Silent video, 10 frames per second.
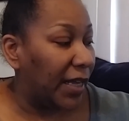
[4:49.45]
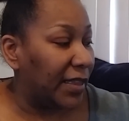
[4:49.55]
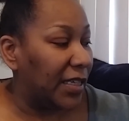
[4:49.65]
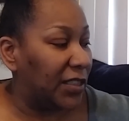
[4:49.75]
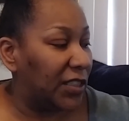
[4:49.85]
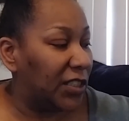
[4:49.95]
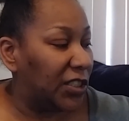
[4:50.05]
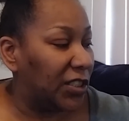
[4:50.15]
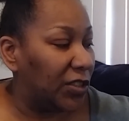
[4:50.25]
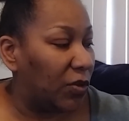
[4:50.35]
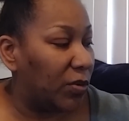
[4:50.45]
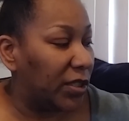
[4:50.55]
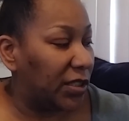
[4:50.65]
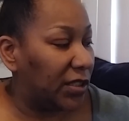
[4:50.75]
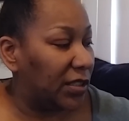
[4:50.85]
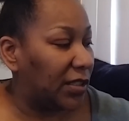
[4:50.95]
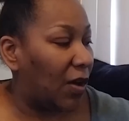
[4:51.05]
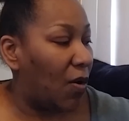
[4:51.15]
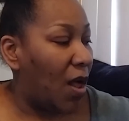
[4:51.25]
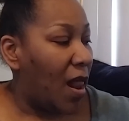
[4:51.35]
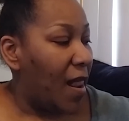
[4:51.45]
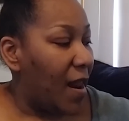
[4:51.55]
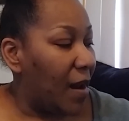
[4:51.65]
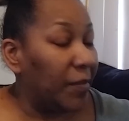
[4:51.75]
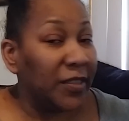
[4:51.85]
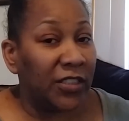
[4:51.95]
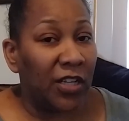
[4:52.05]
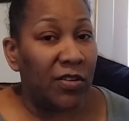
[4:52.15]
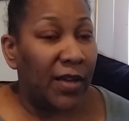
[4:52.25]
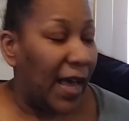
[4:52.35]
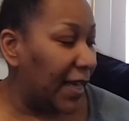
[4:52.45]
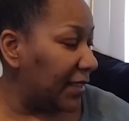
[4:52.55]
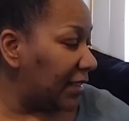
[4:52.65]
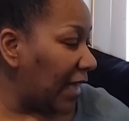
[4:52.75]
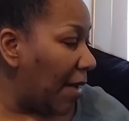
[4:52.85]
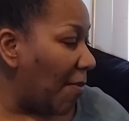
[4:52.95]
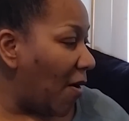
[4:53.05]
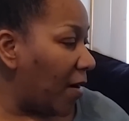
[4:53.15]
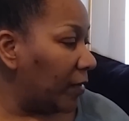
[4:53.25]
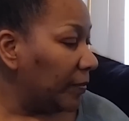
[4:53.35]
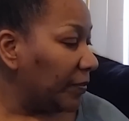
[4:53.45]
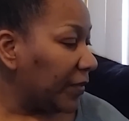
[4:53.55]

I think she's just gorgeous. And so I'm going to show you guys Tamar.